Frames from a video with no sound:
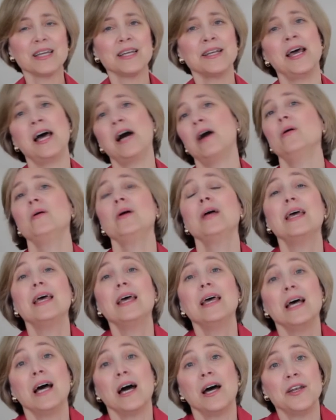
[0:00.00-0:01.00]
Now,
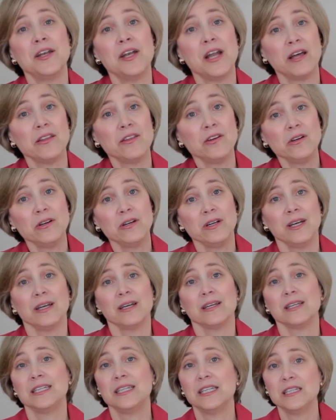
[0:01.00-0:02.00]
another
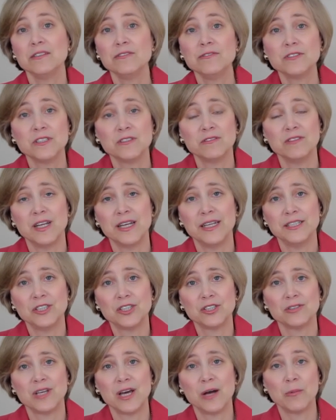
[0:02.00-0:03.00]
gift of
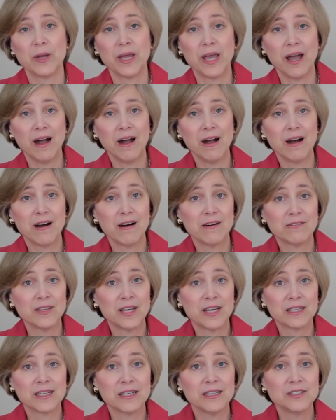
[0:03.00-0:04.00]
nature that we have
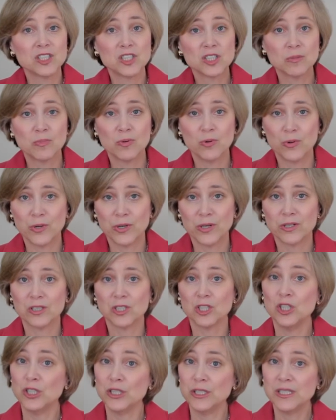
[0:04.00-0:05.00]
that can
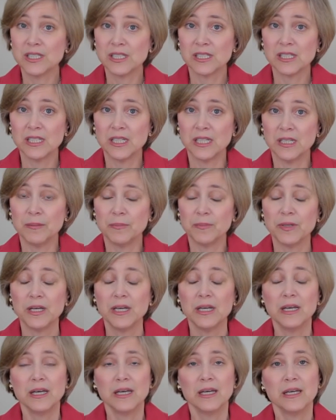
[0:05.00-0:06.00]
support good sleep
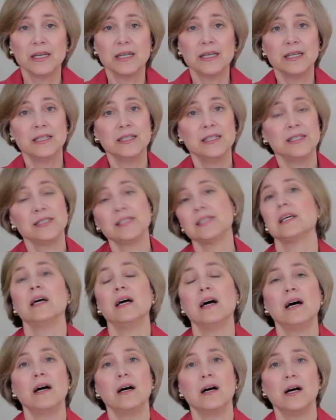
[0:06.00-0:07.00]
is
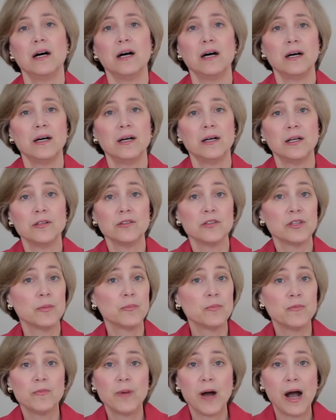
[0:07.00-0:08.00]

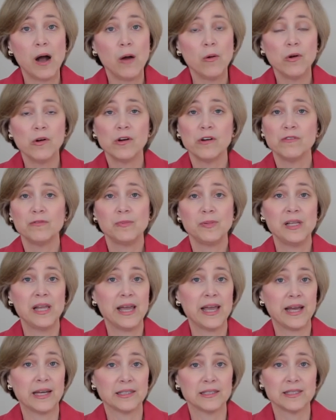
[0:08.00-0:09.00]
the power of
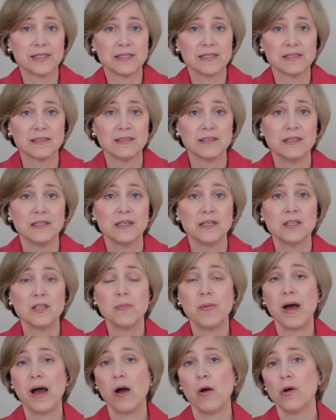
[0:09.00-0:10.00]
plants.
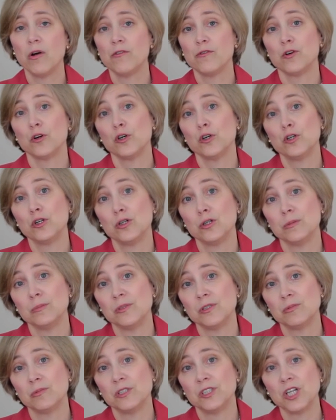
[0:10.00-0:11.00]
The power of
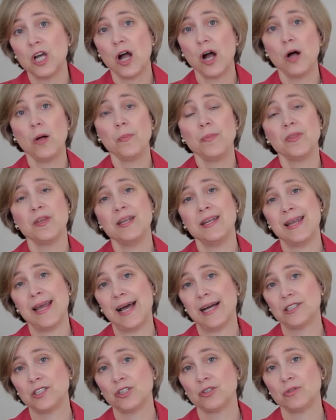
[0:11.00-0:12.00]
herbs, which help the
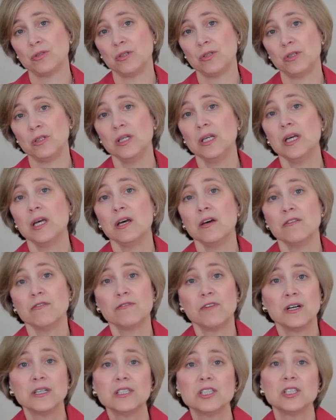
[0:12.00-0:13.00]
natural
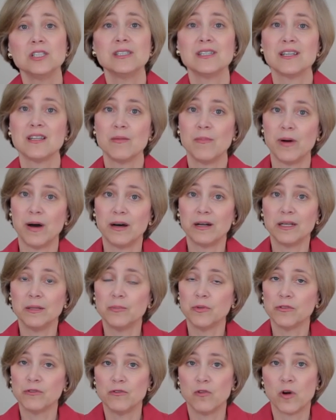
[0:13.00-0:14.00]
functions of the body
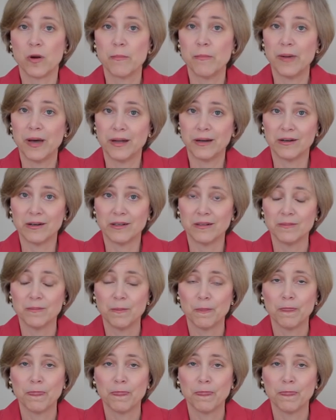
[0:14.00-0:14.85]
perform better.